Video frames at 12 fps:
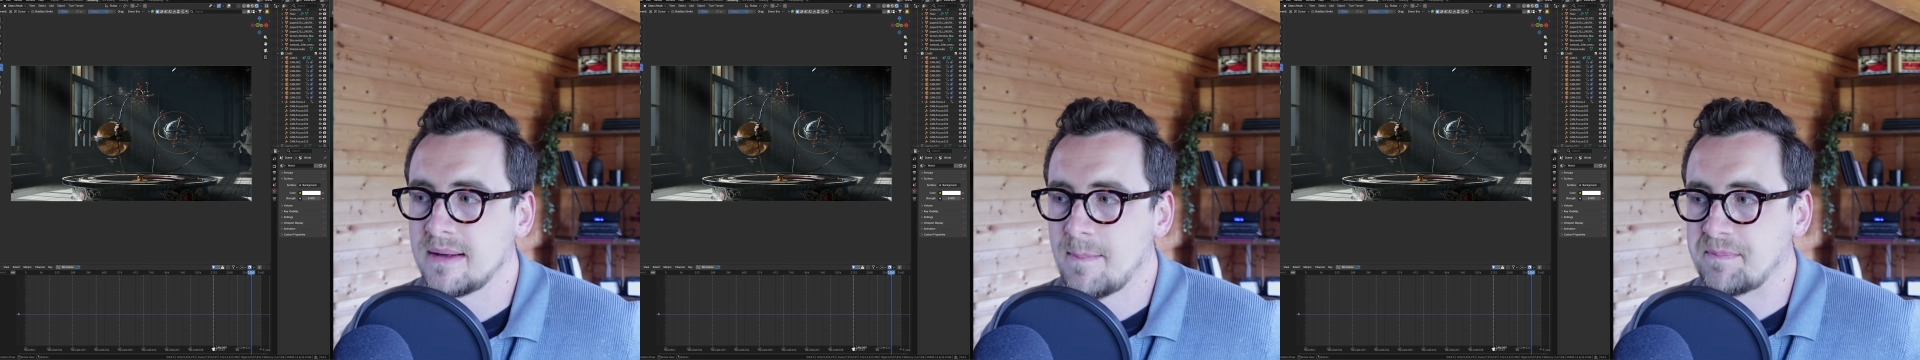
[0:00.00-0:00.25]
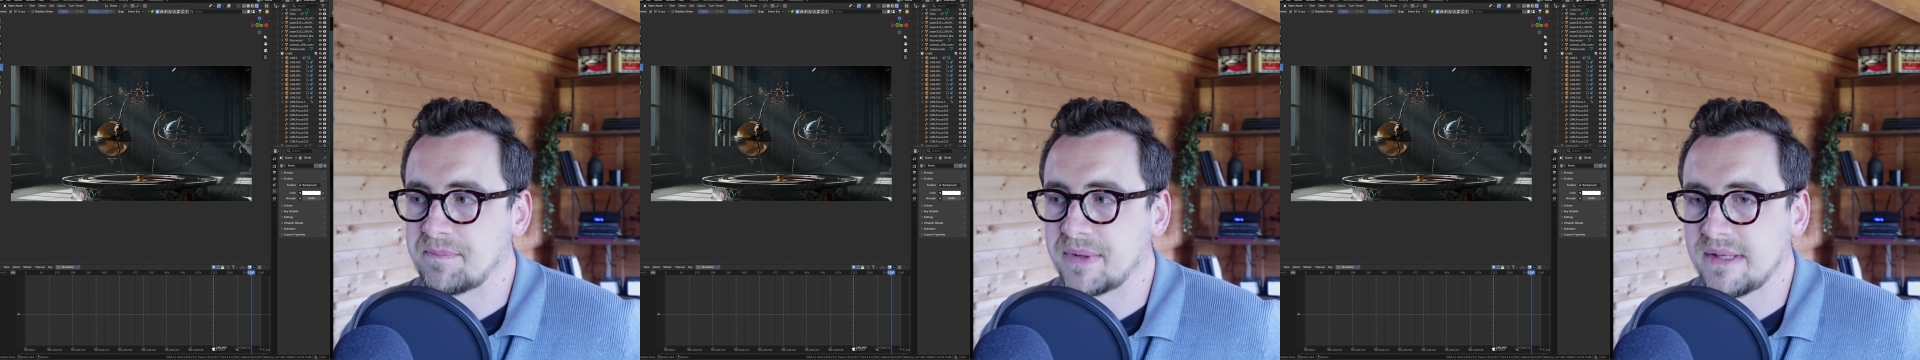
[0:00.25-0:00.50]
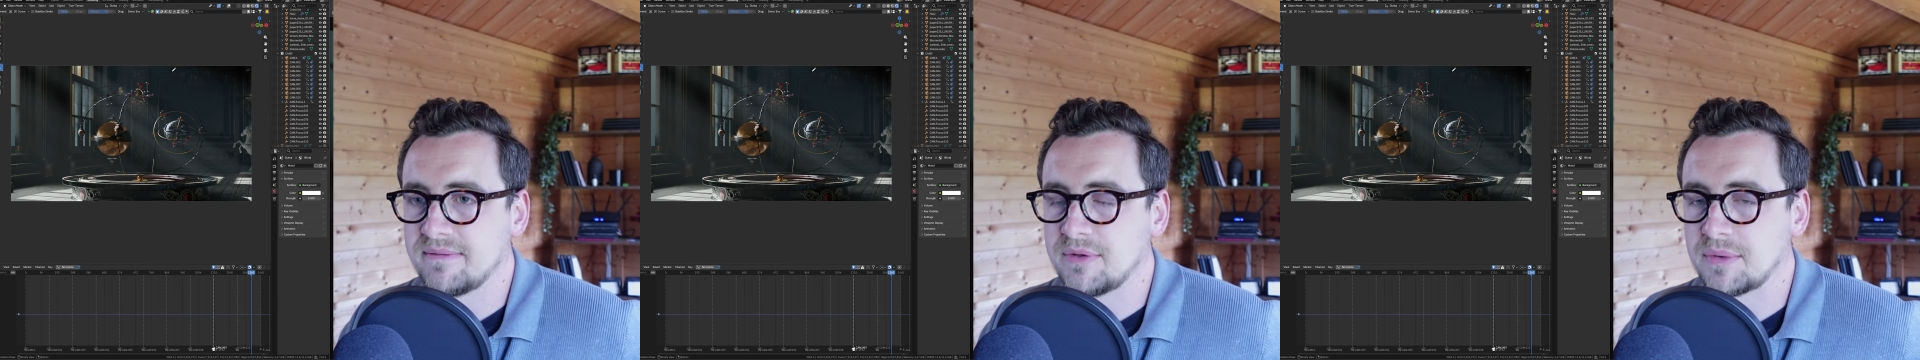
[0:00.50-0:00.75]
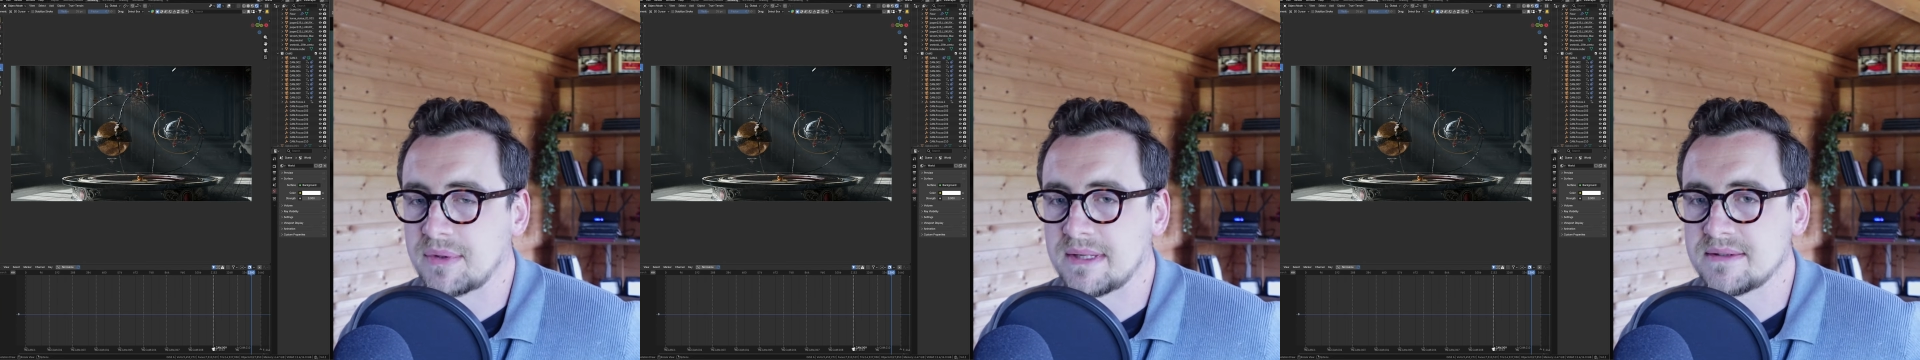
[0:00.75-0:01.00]
But if you're
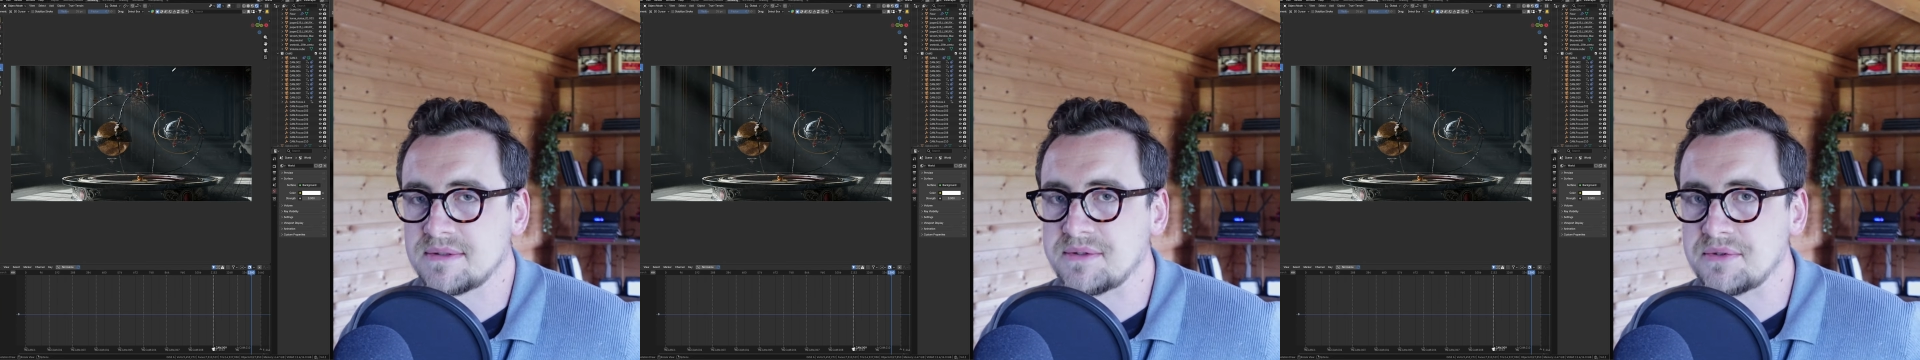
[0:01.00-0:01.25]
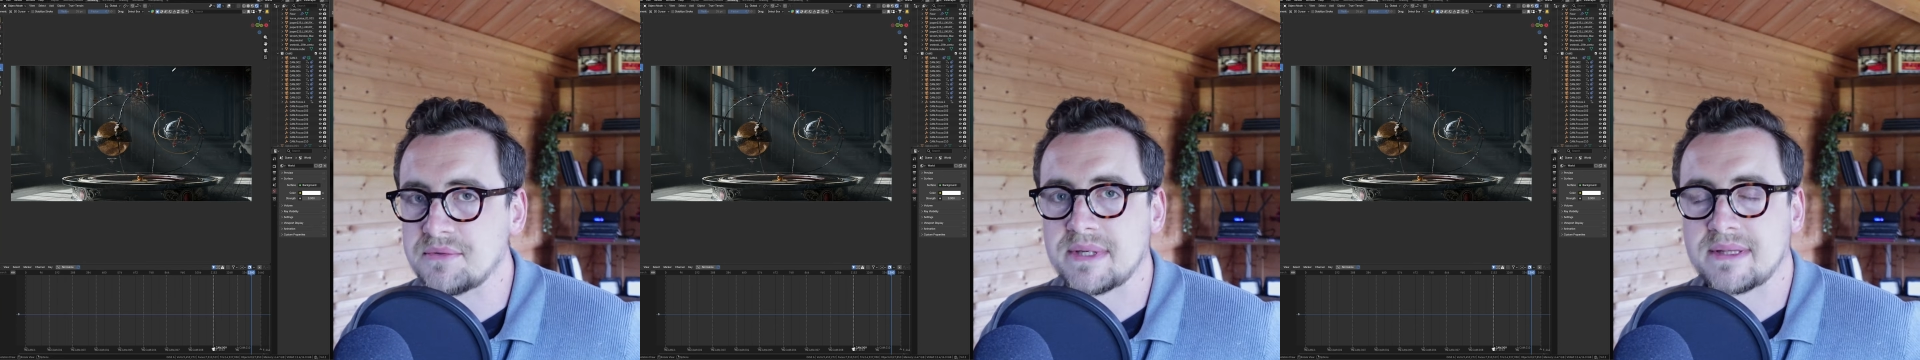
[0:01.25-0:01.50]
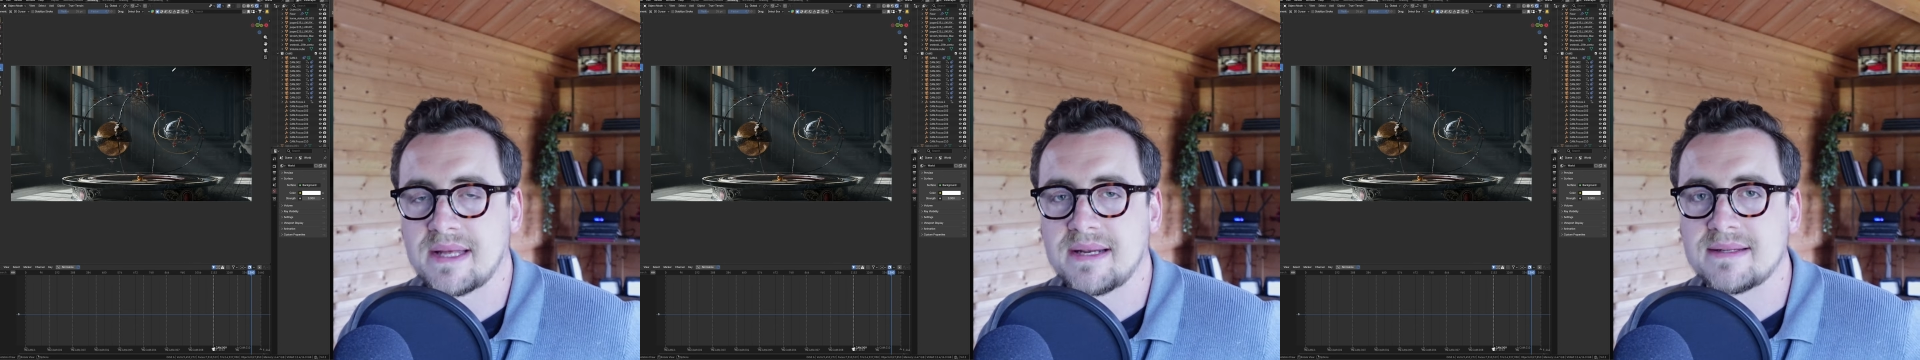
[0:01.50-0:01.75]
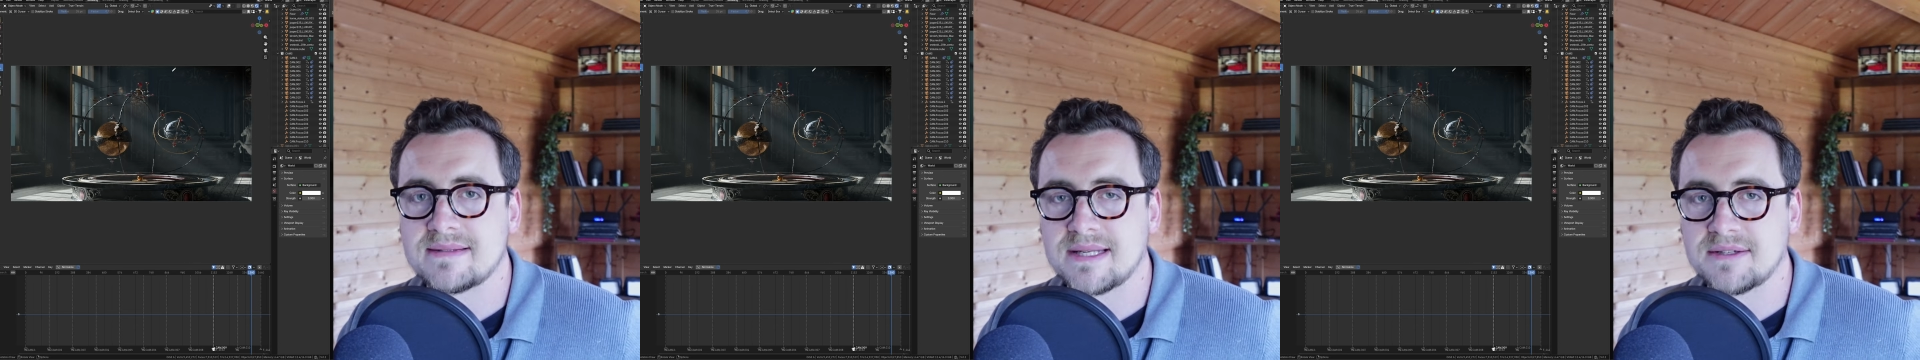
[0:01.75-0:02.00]
not doing that
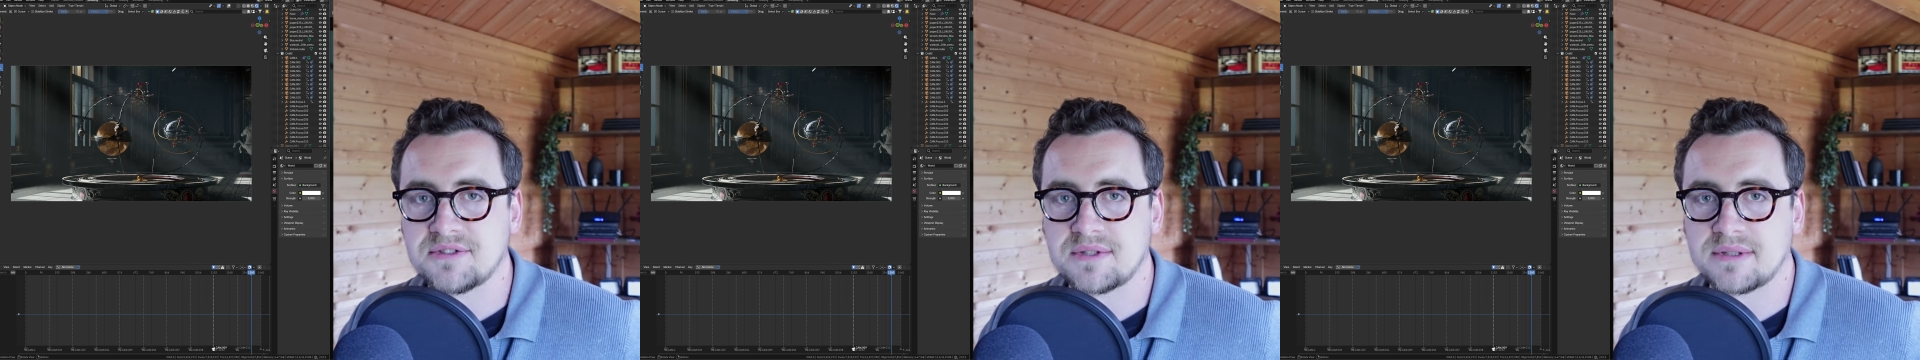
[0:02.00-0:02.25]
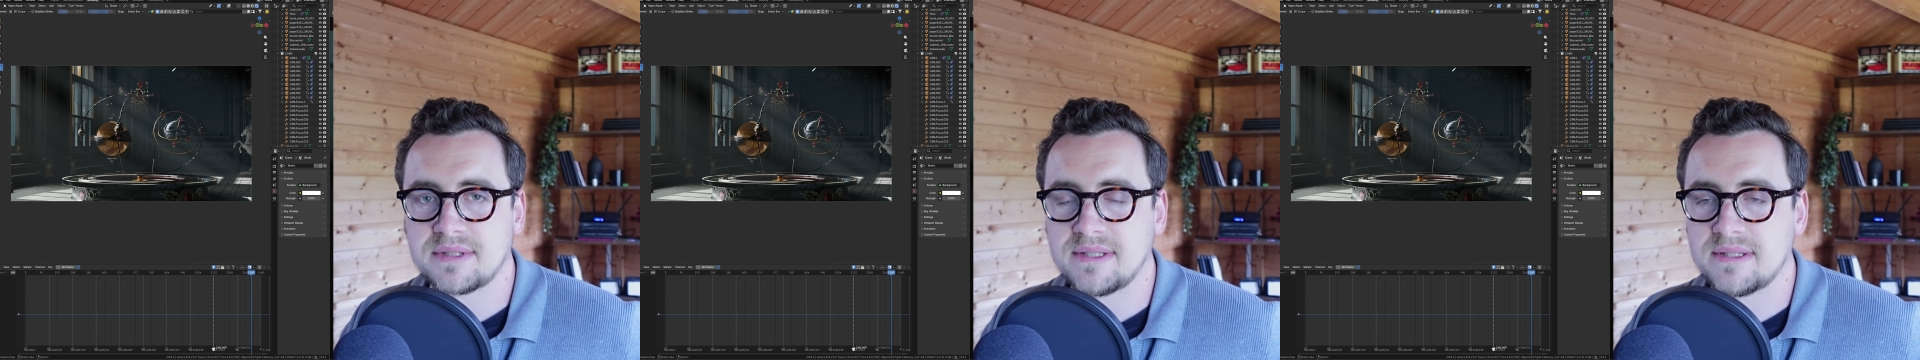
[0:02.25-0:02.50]
intentionally,